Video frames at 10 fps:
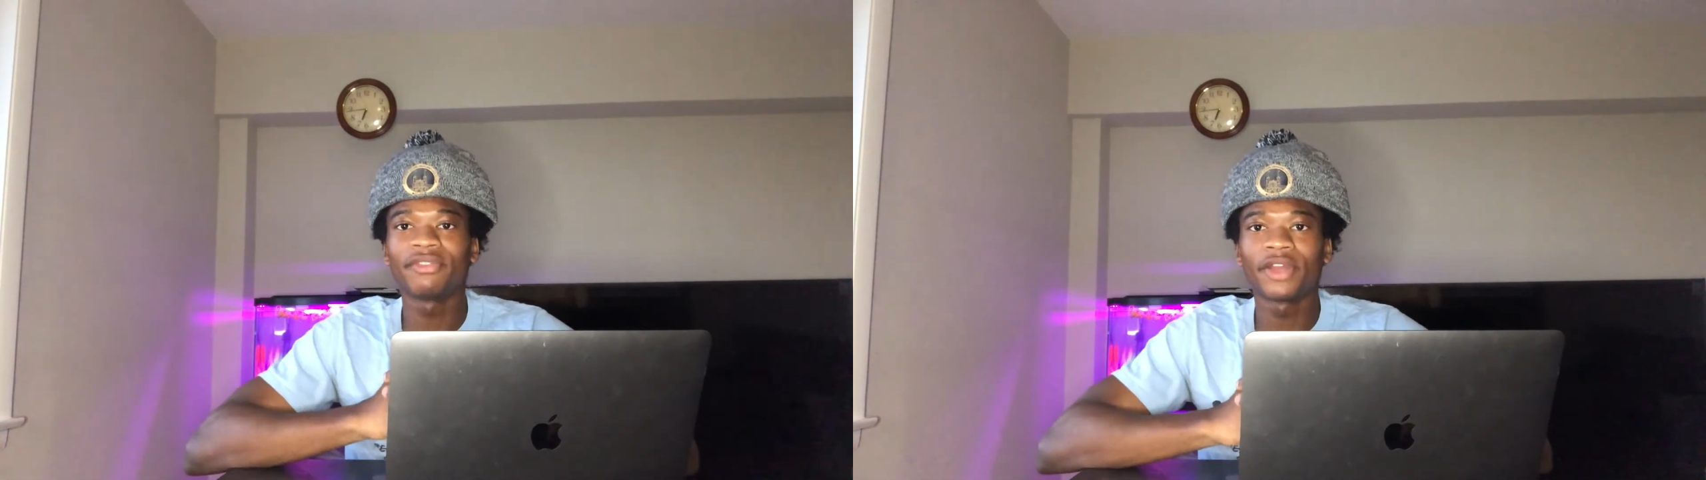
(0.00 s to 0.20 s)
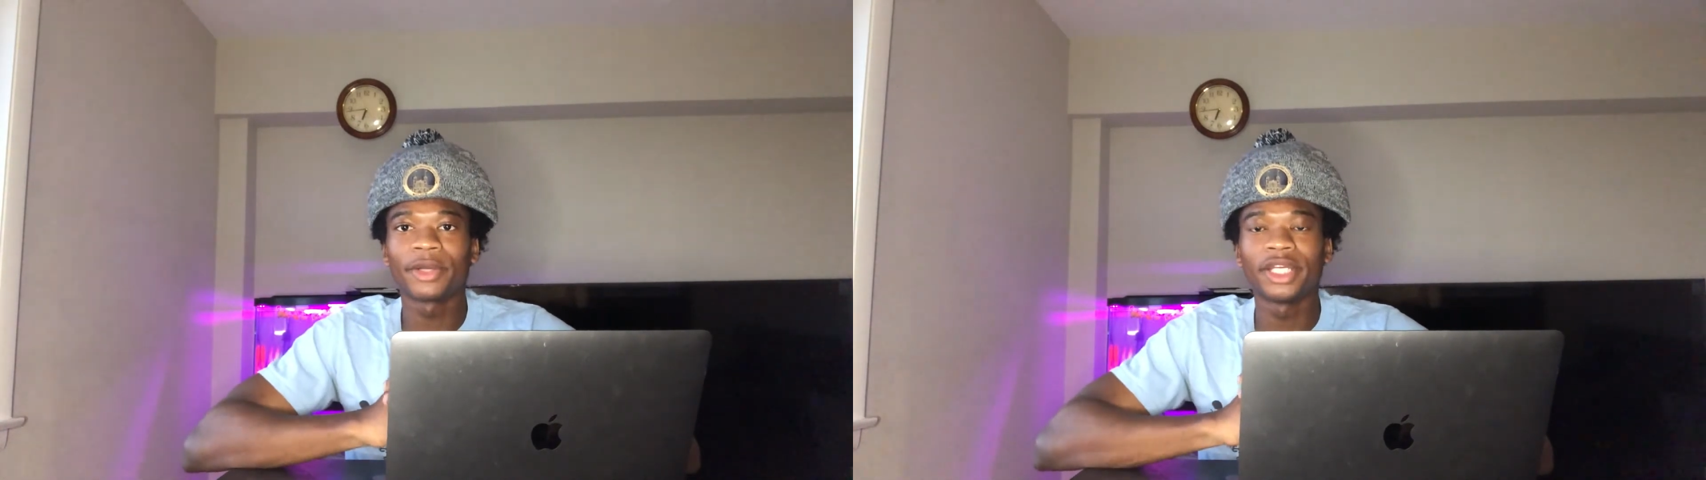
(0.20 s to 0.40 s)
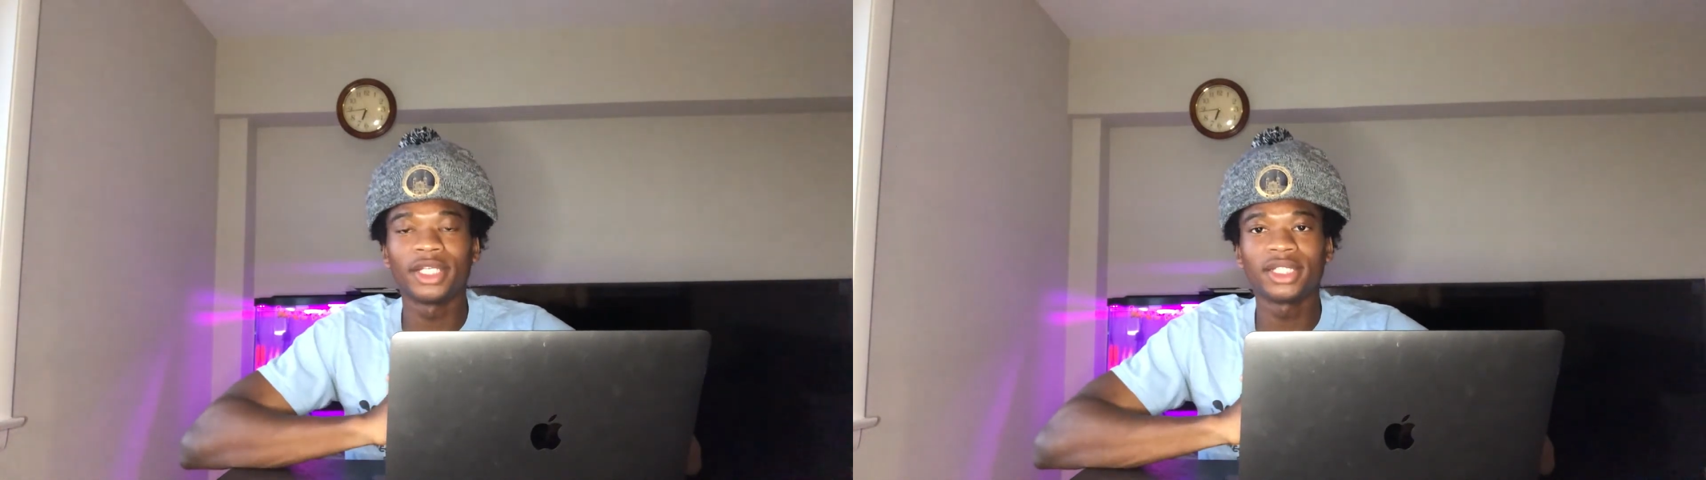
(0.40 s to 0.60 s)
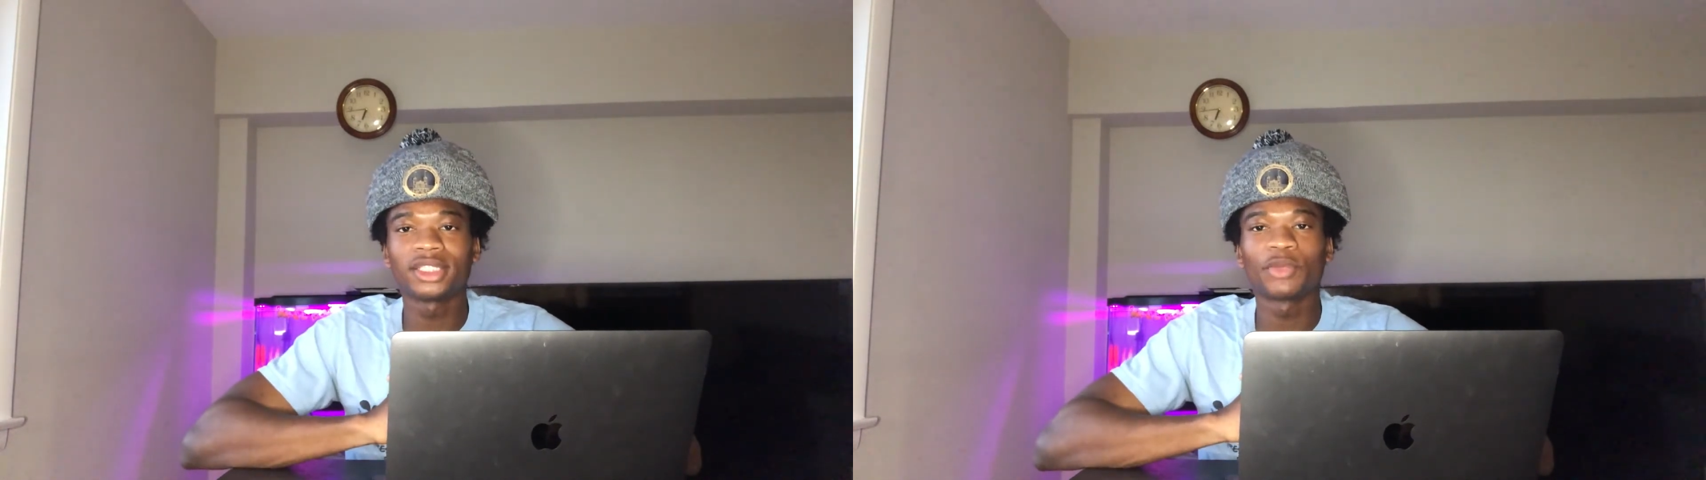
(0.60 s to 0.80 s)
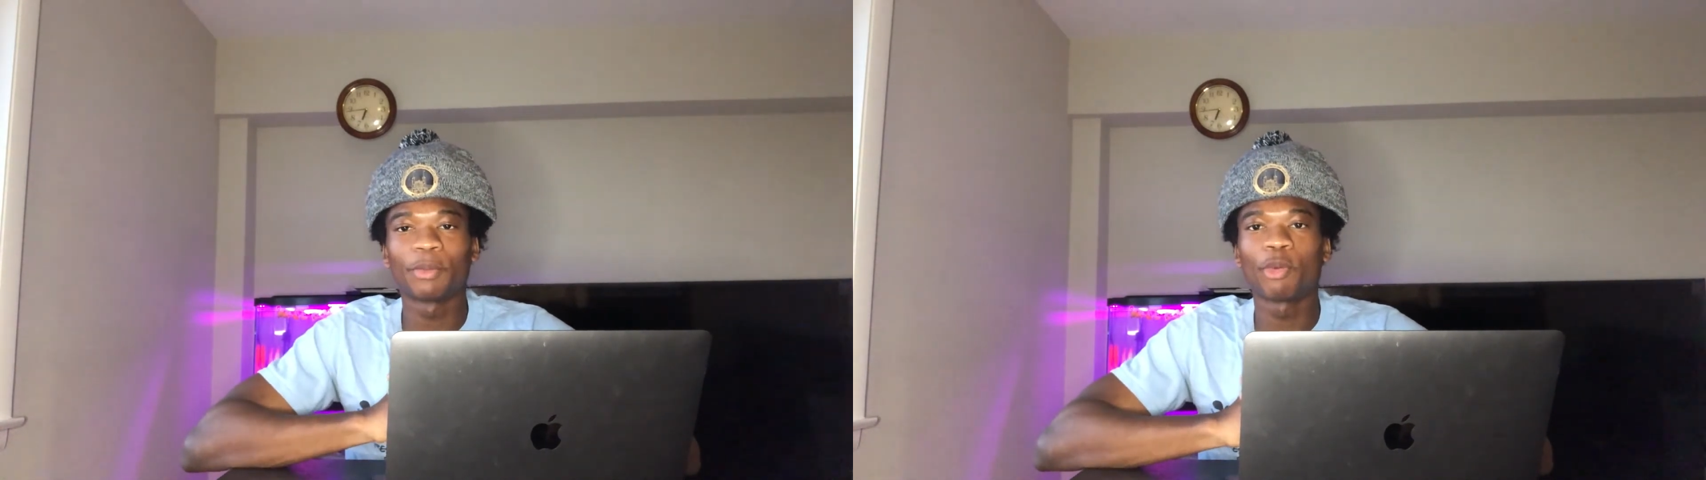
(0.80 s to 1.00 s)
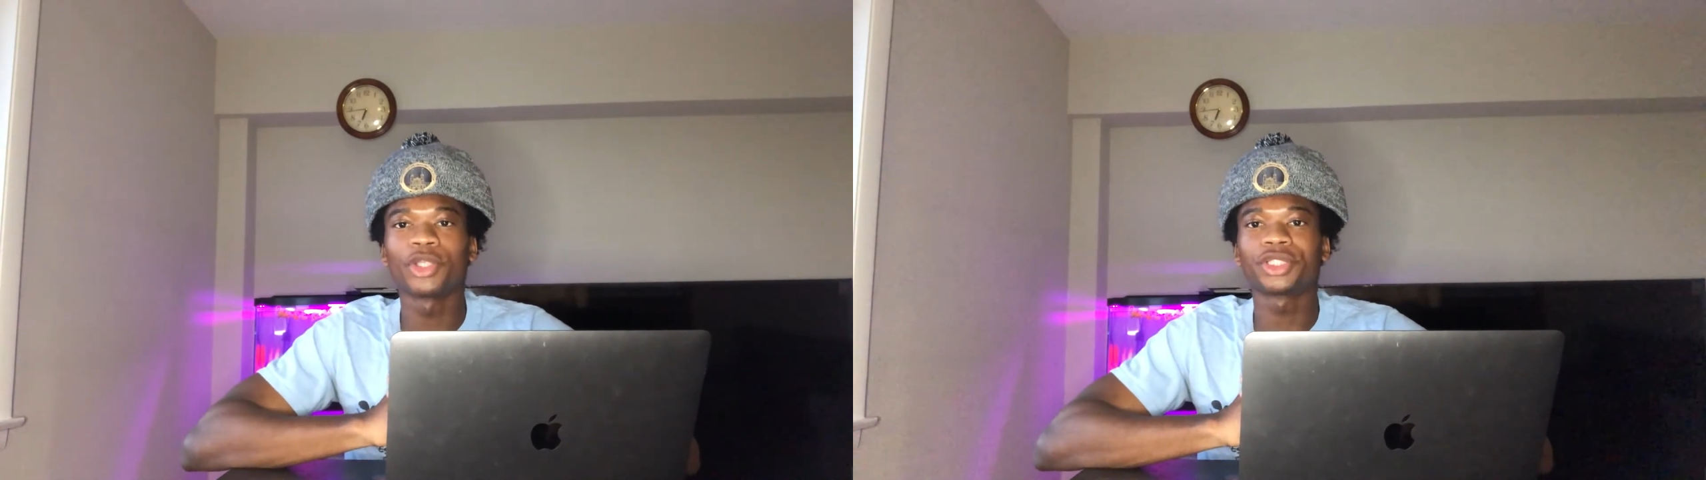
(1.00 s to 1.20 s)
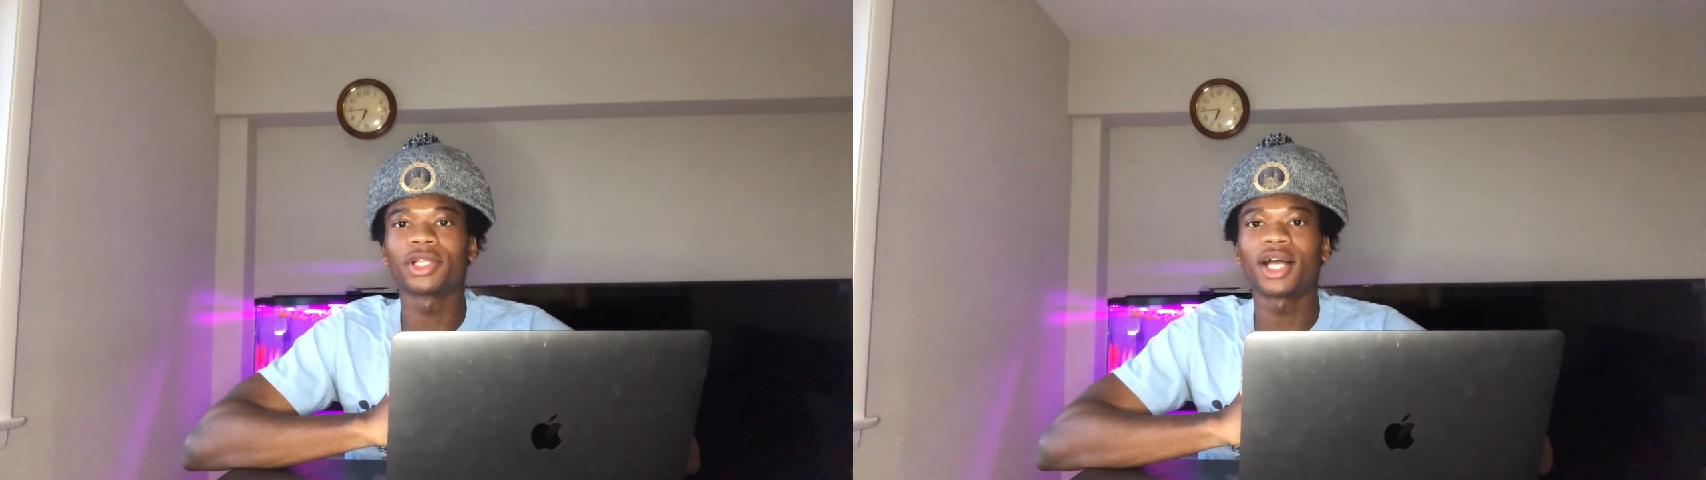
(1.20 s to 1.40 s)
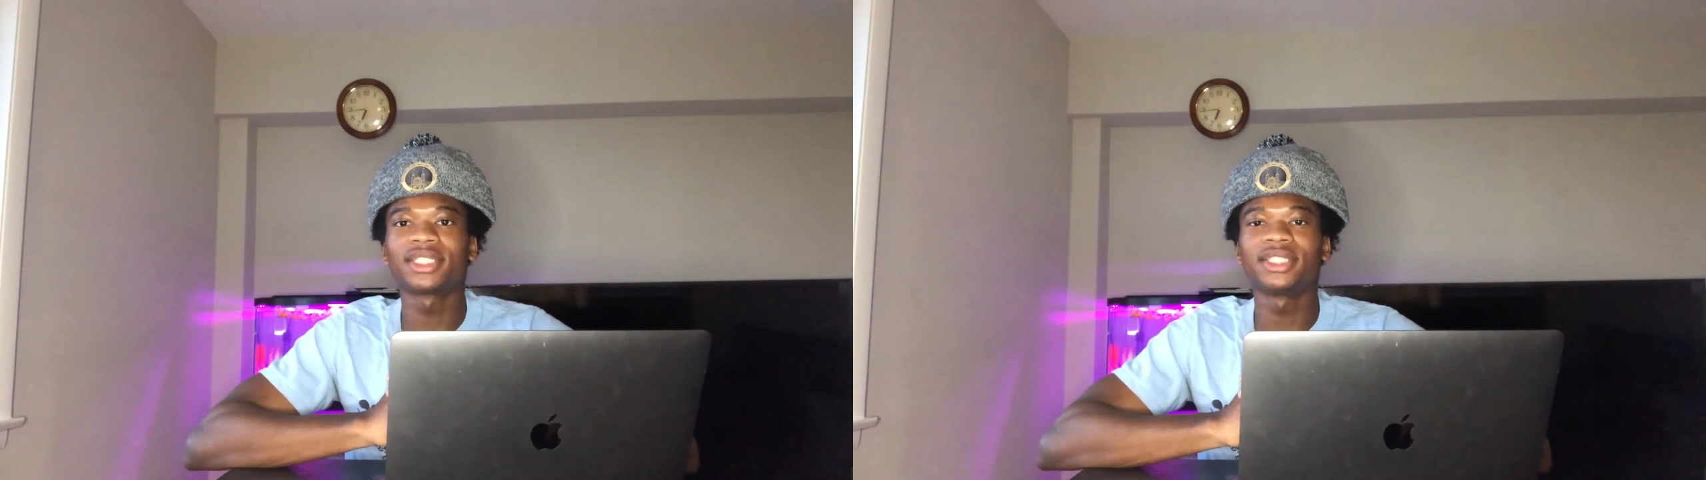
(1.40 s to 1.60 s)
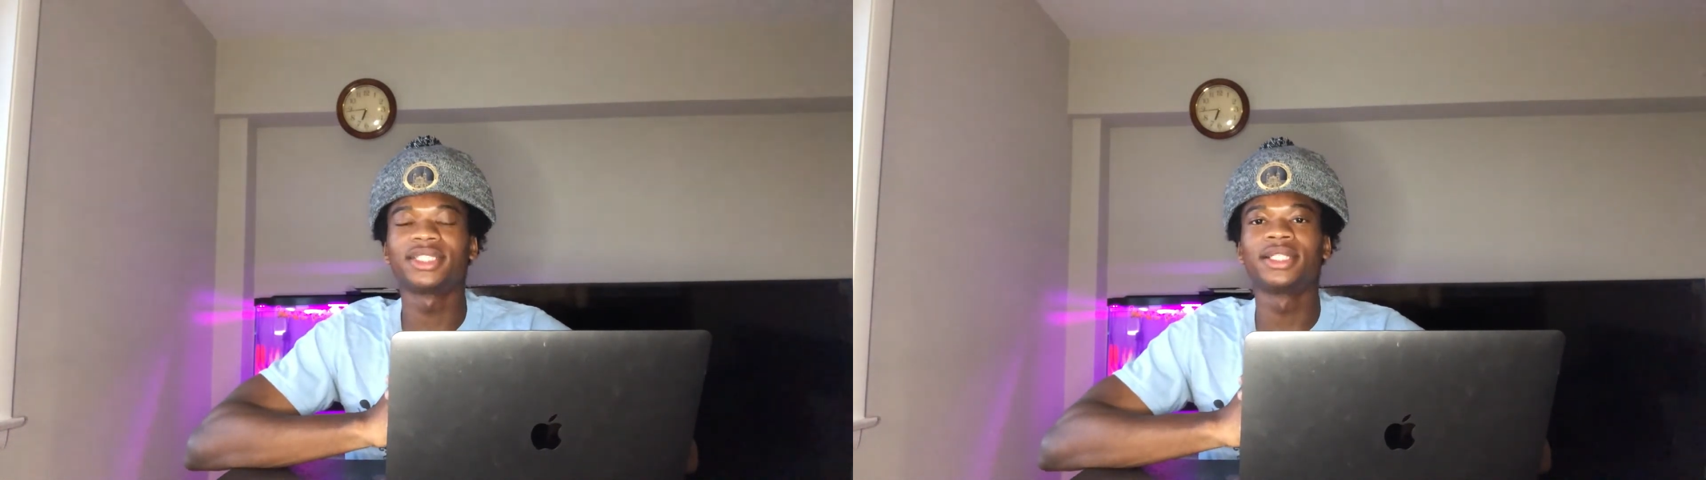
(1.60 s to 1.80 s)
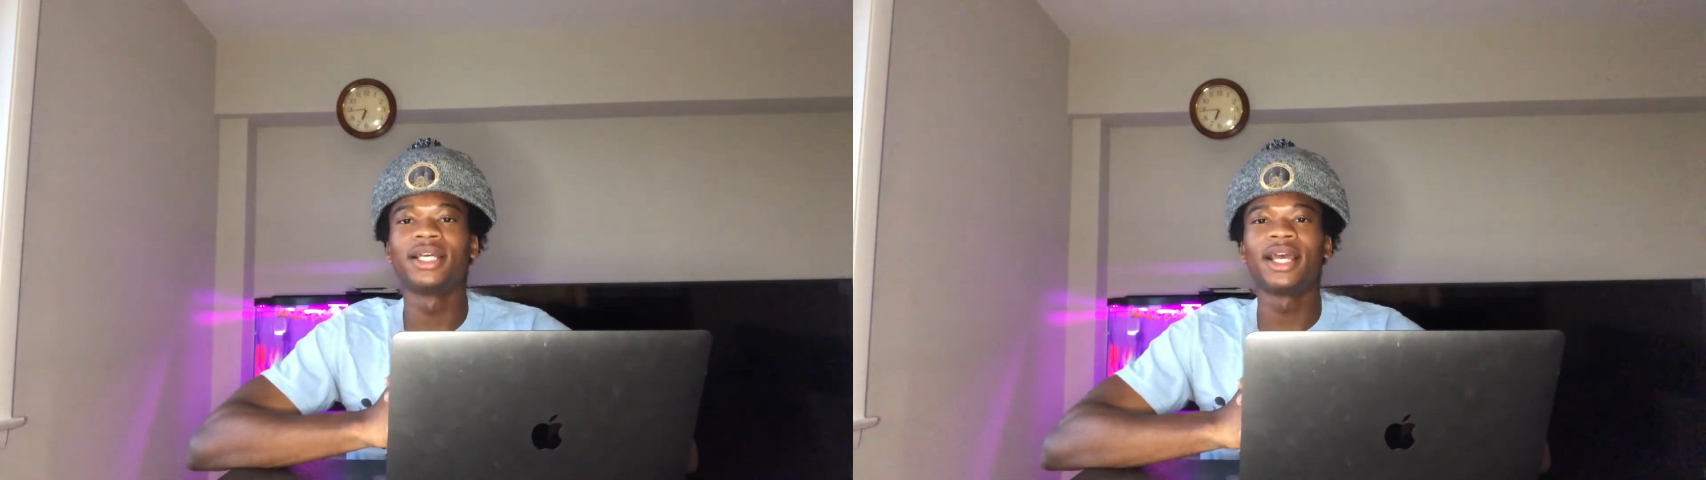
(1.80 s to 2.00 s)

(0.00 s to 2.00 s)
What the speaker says: very good to report your losses.